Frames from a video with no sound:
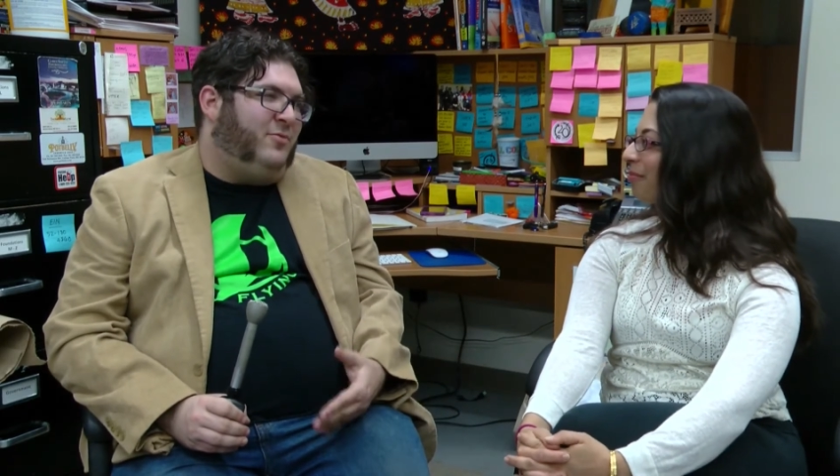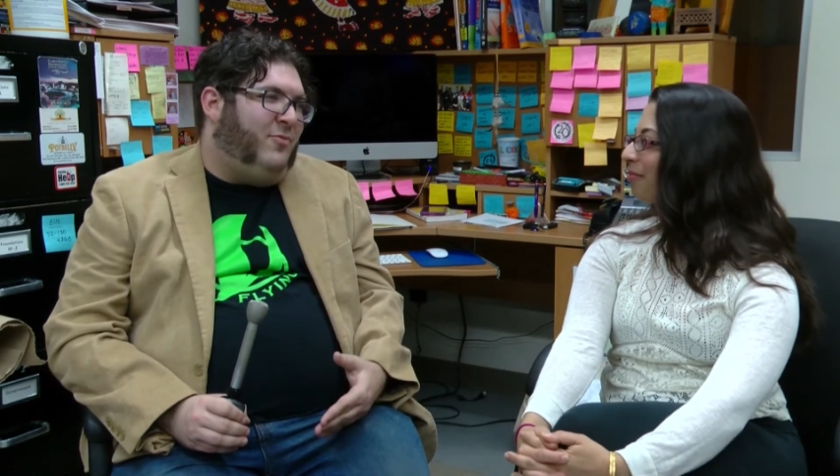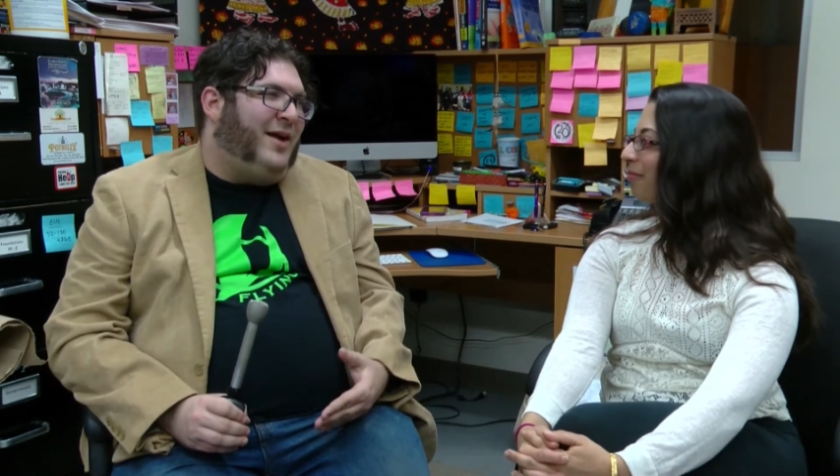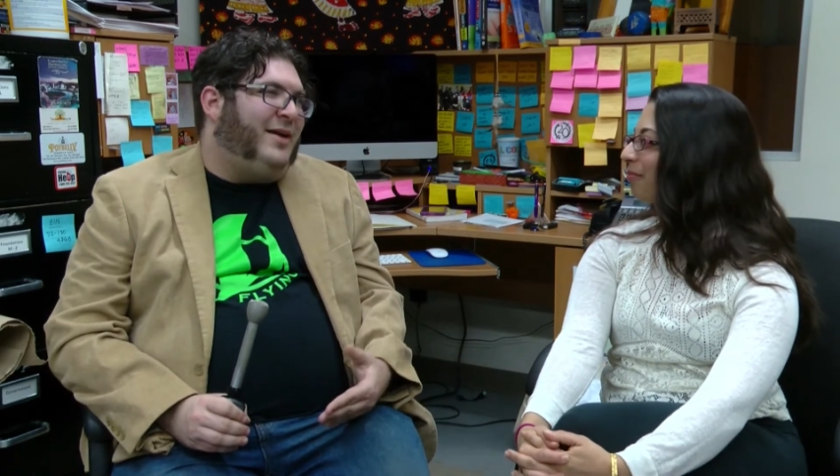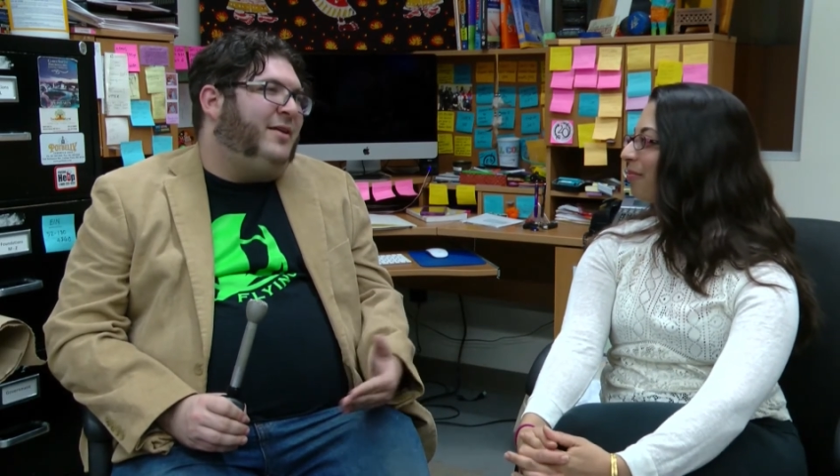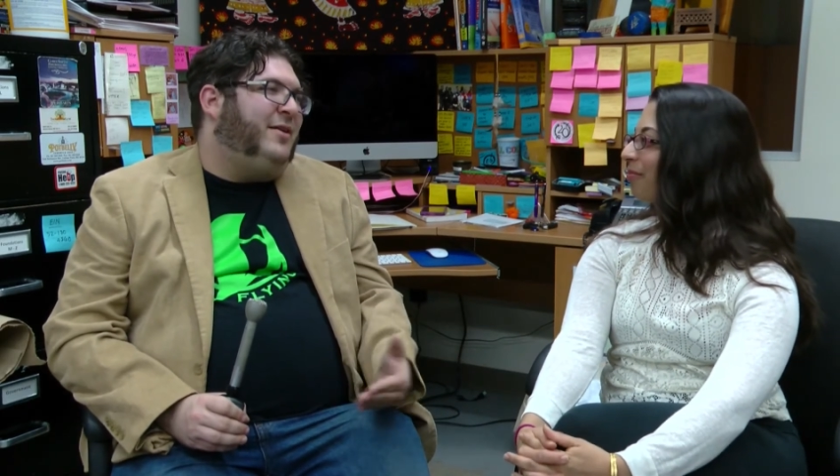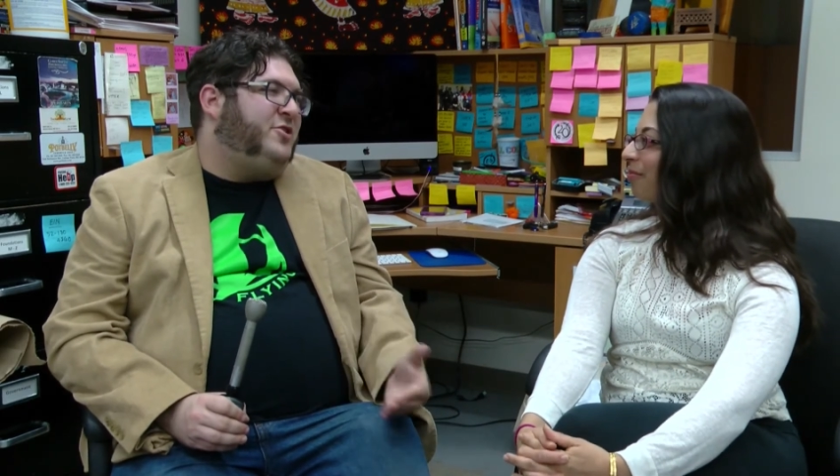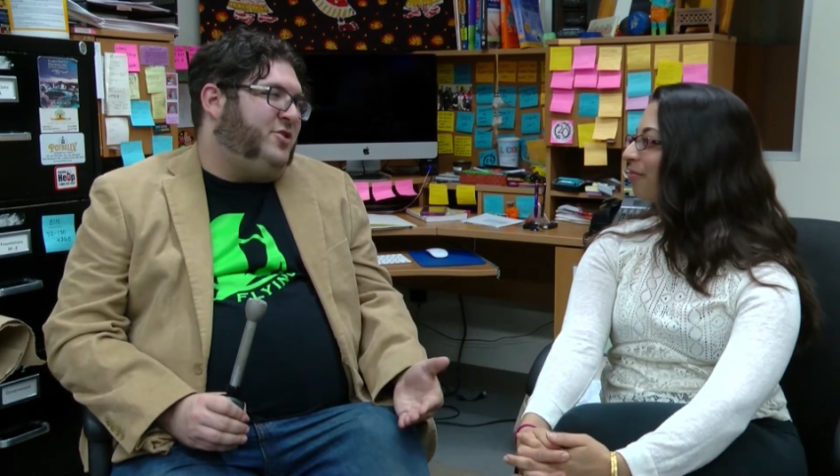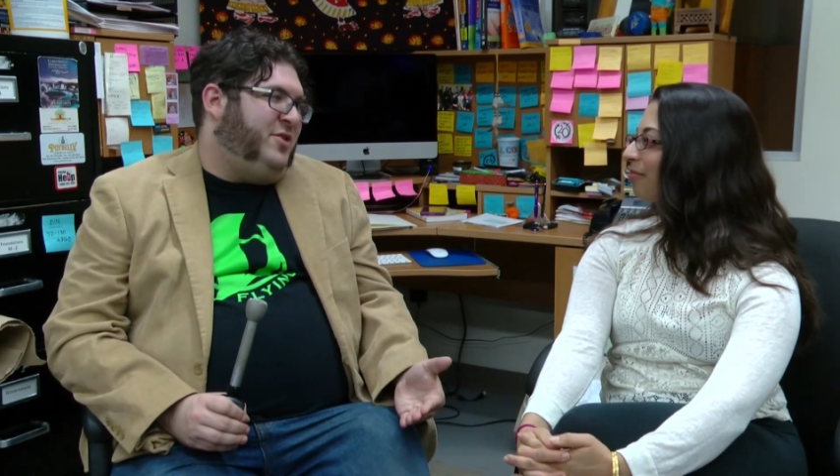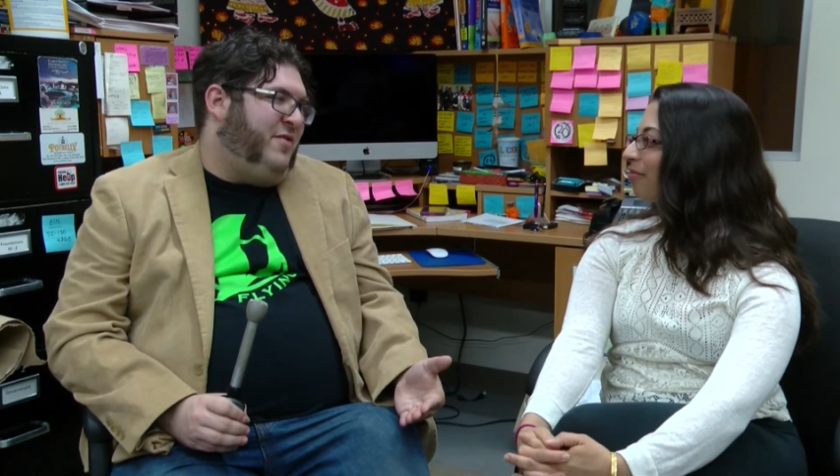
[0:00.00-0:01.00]

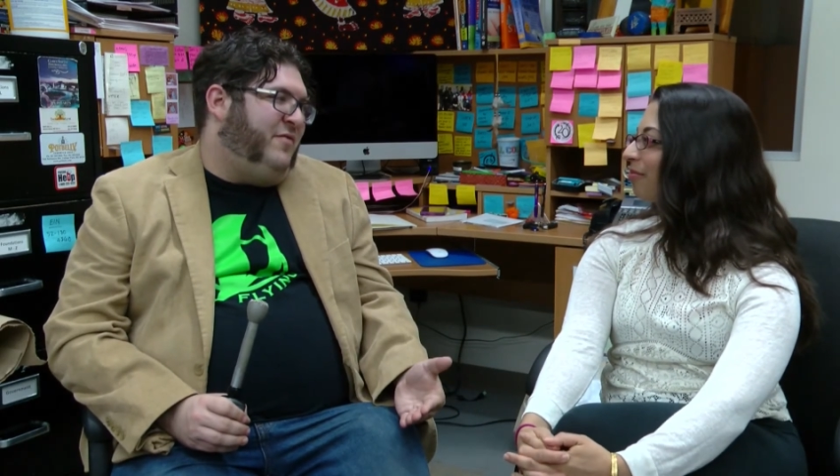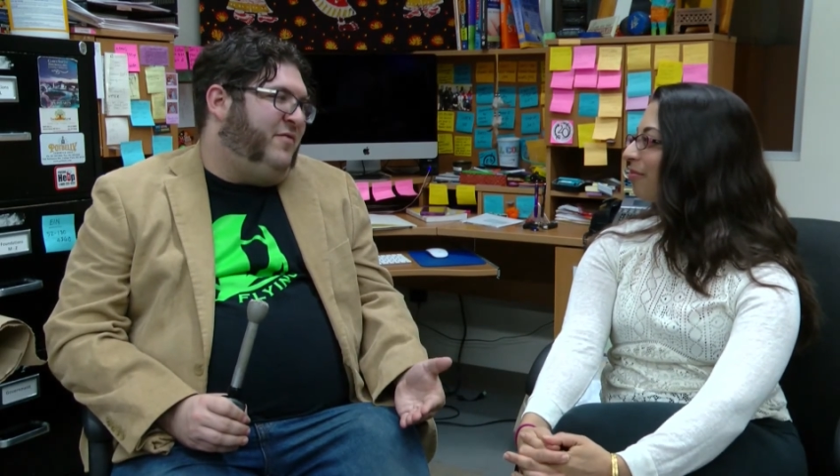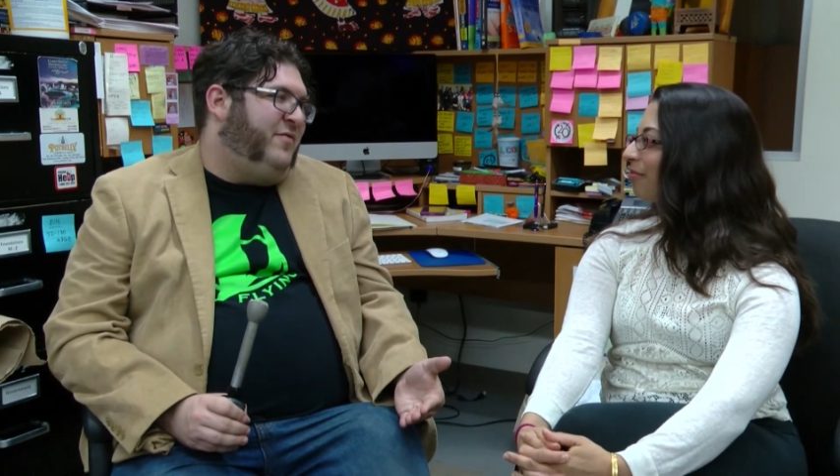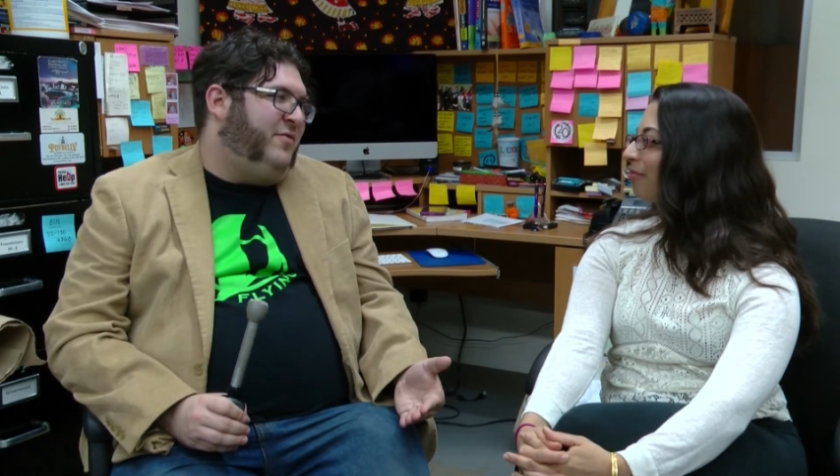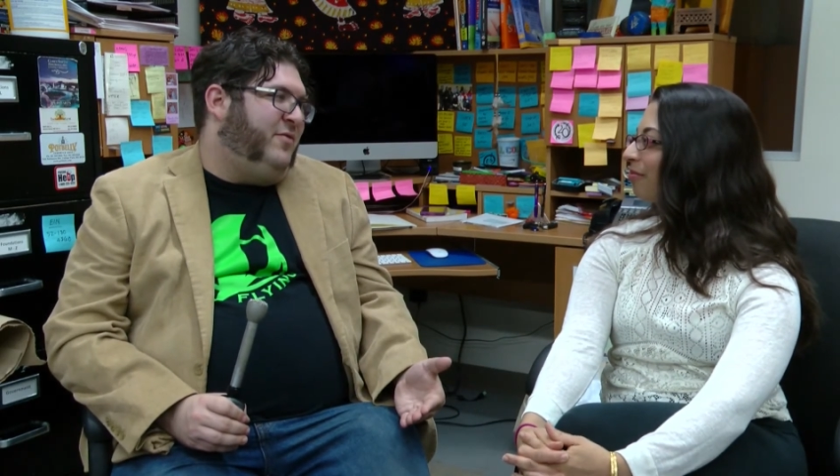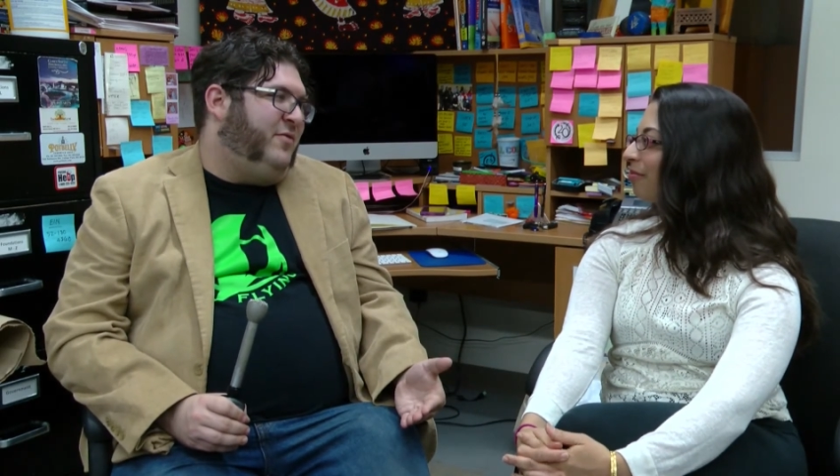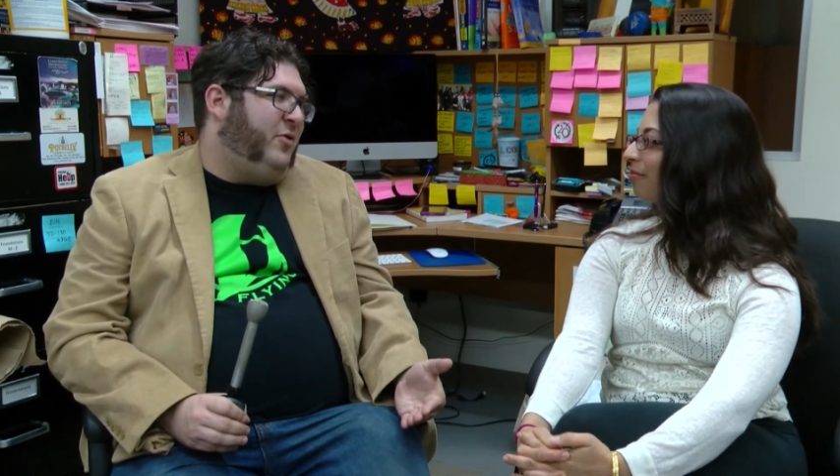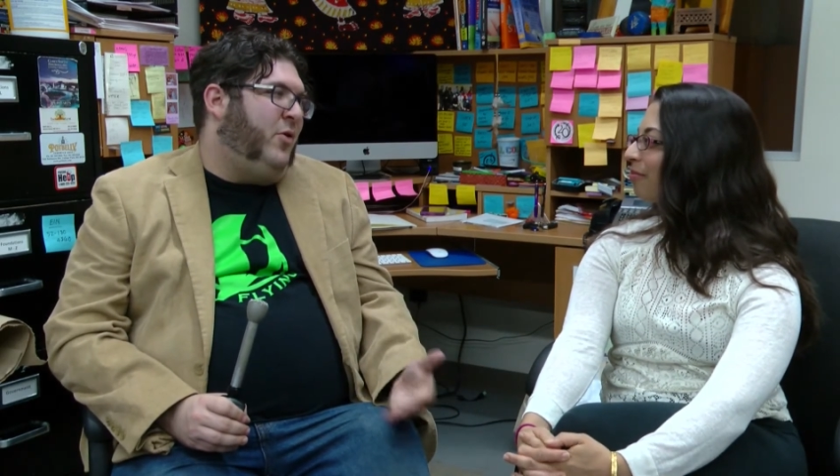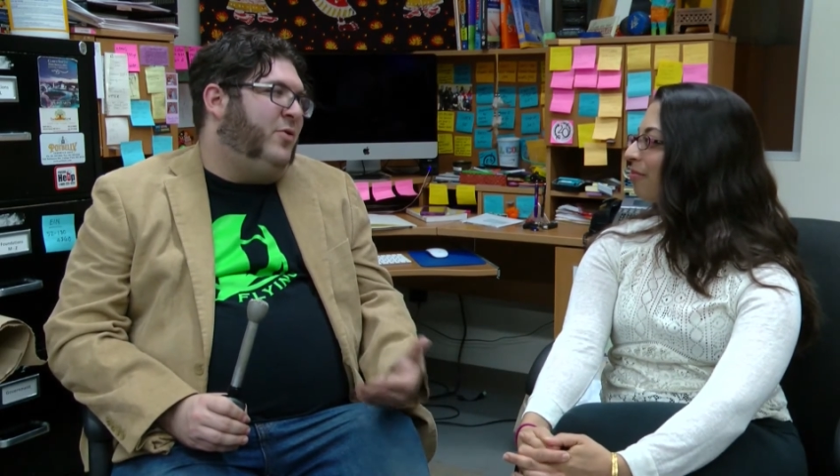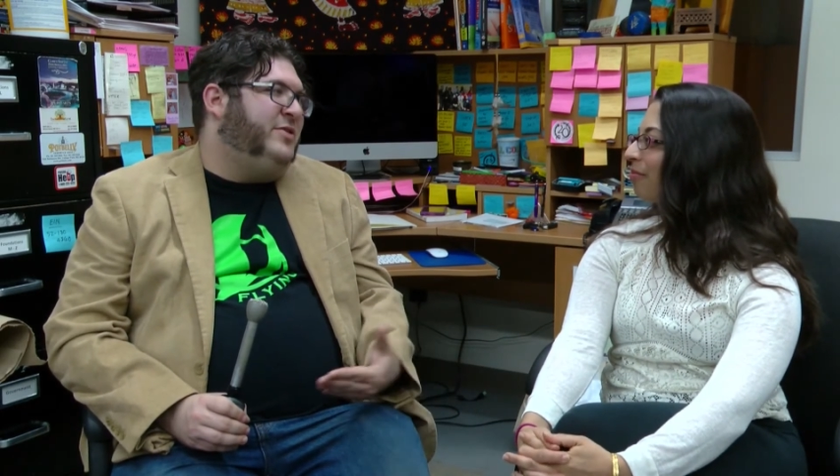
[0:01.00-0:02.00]
recognition of
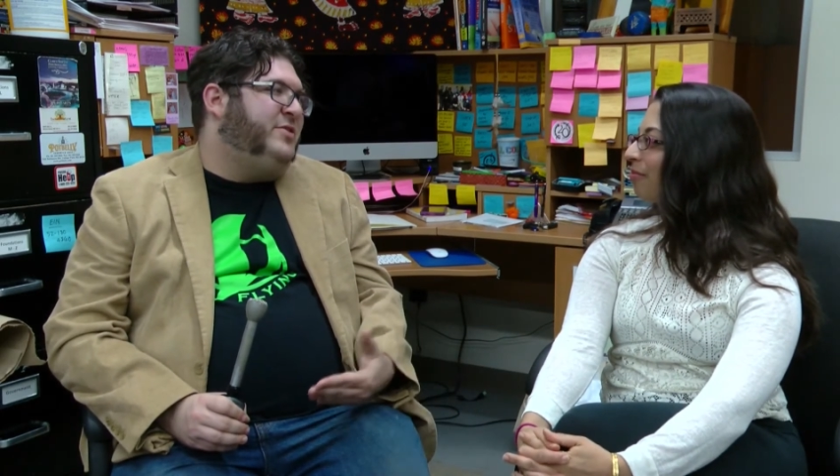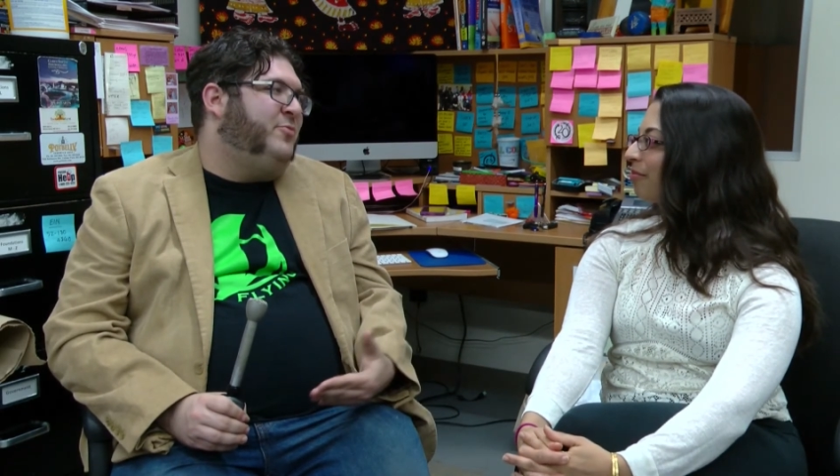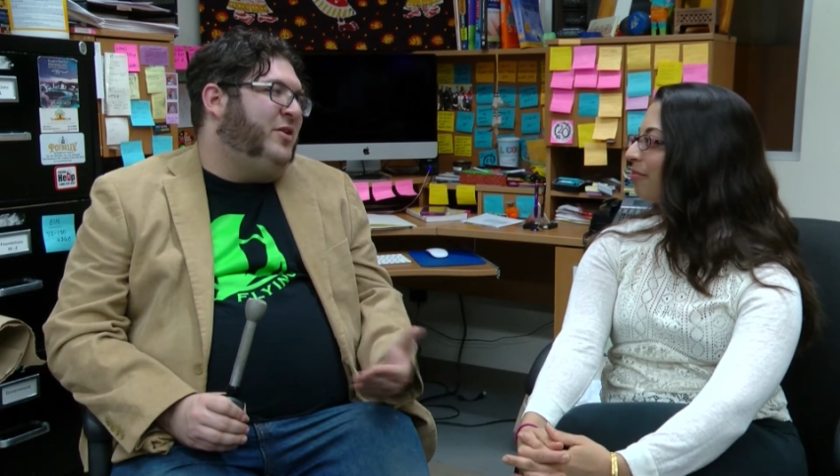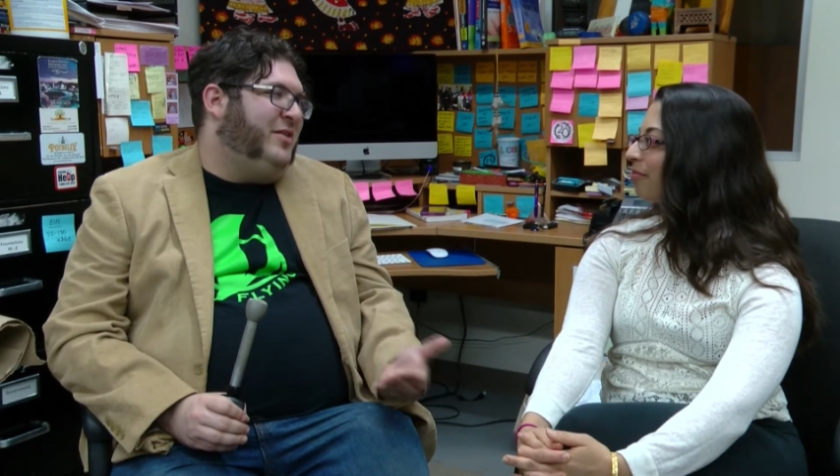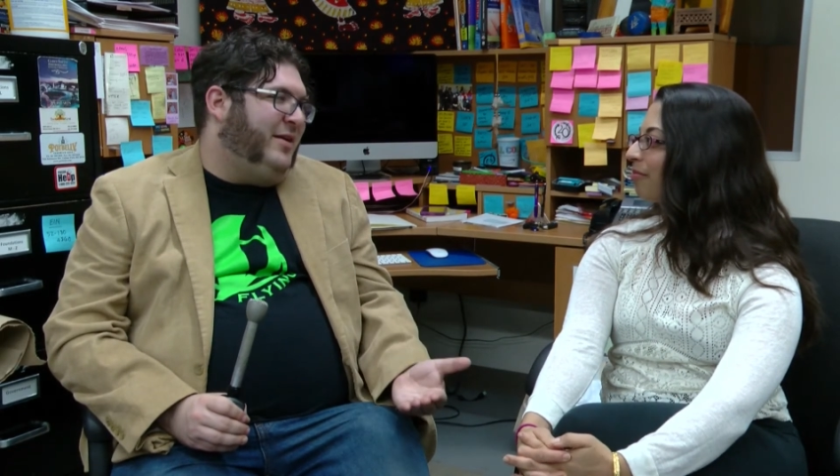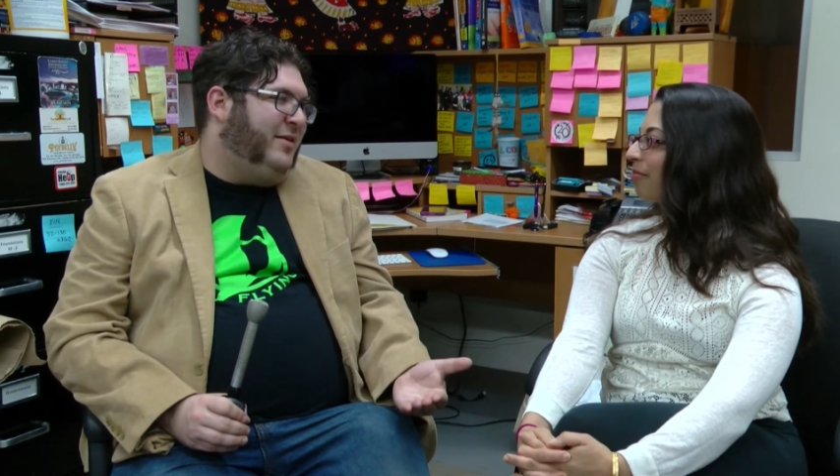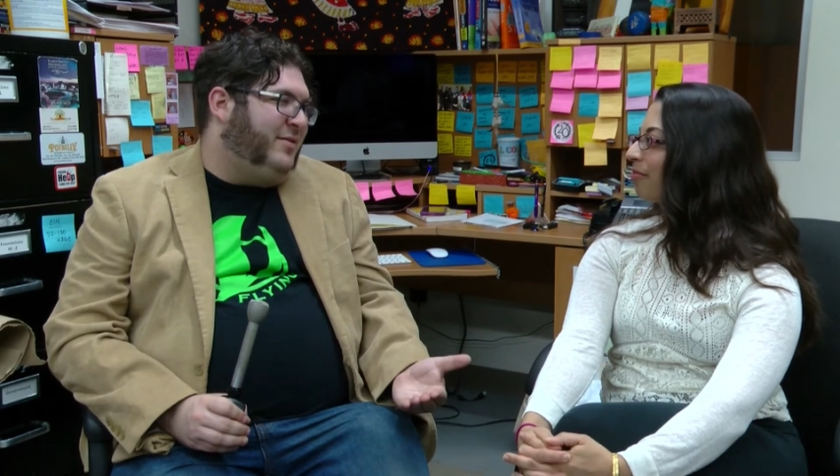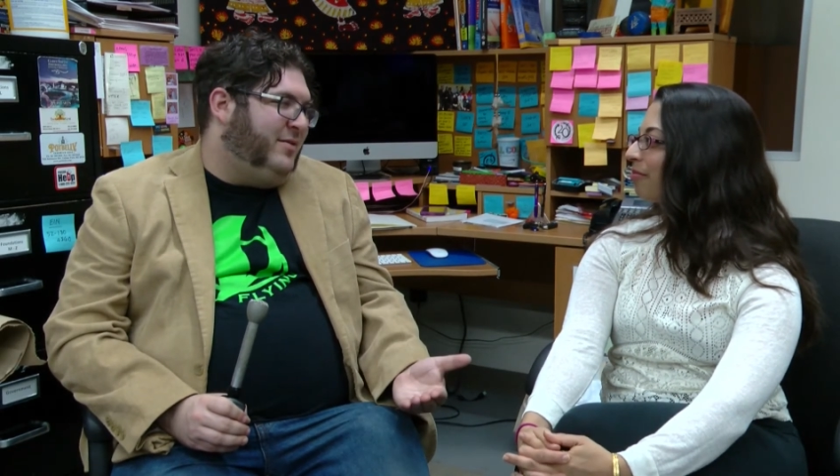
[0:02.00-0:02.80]
who has really